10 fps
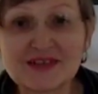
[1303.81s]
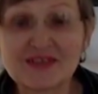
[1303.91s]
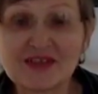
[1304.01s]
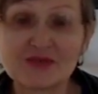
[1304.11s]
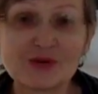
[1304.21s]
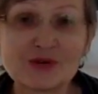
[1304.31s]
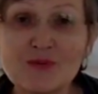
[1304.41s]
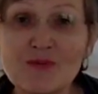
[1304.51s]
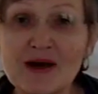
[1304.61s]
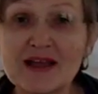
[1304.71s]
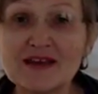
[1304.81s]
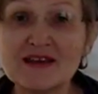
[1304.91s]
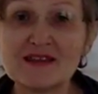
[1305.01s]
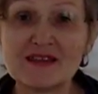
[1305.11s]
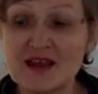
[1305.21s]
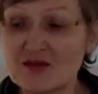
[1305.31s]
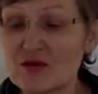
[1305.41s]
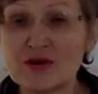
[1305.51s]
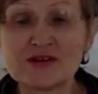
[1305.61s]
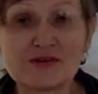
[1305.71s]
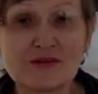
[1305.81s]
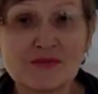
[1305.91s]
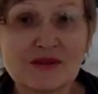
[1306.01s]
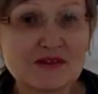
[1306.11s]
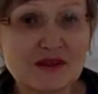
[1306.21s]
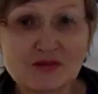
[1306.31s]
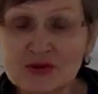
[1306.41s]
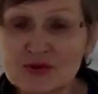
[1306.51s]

They've got money, they've got